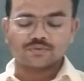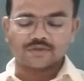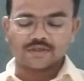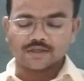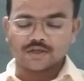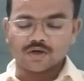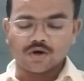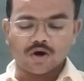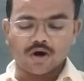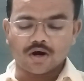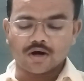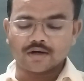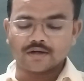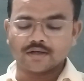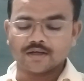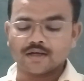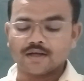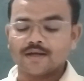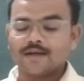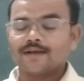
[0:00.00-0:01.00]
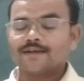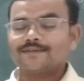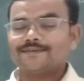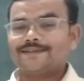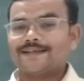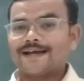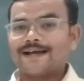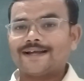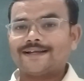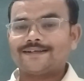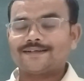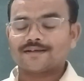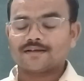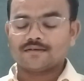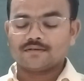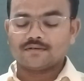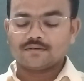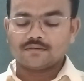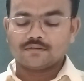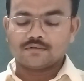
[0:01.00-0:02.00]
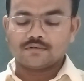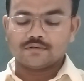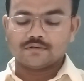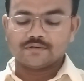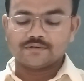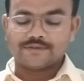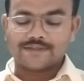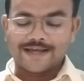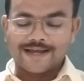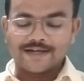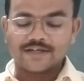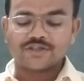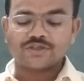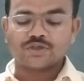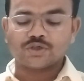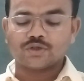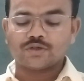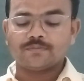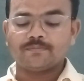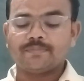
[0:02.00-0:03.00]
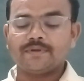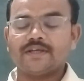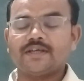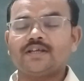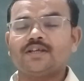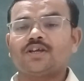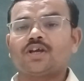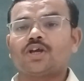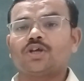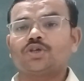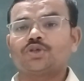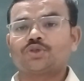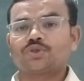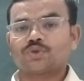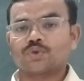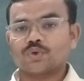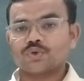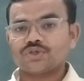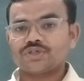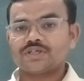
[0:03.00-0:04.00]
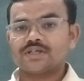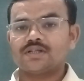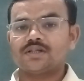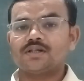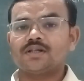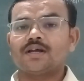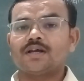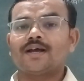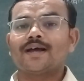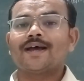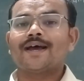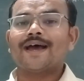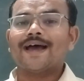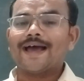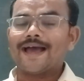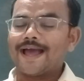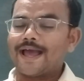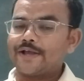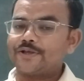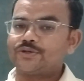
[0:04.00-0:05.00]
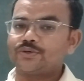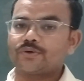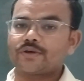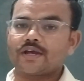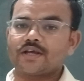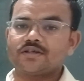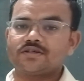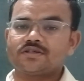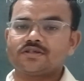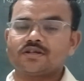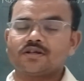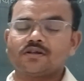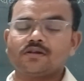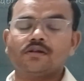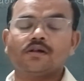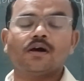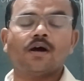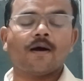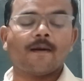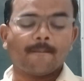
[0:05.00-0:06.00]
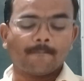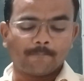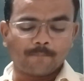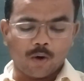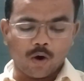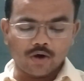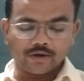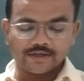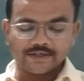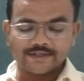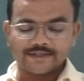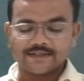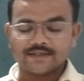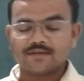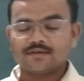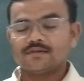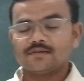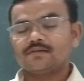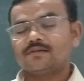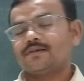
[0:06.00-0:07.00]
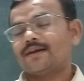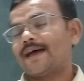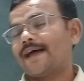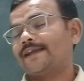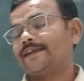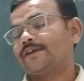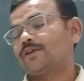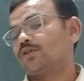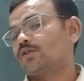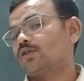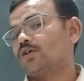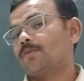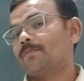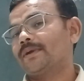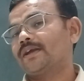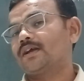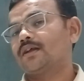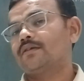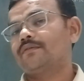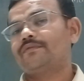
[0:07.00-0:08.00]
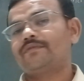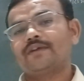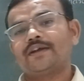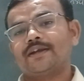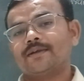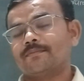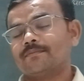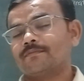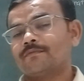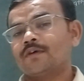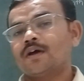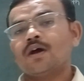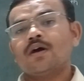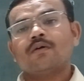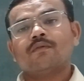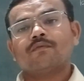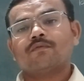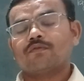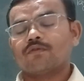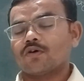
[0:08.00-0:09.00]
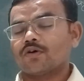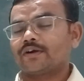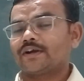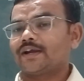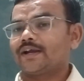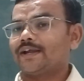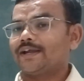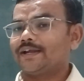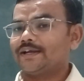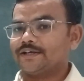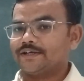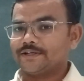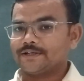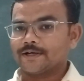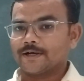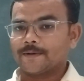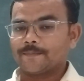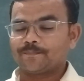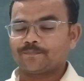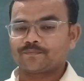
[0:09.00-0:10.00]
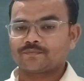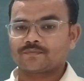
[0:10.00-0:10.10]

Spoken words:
to the God that there should be social, educational, political, and economical freedom for India.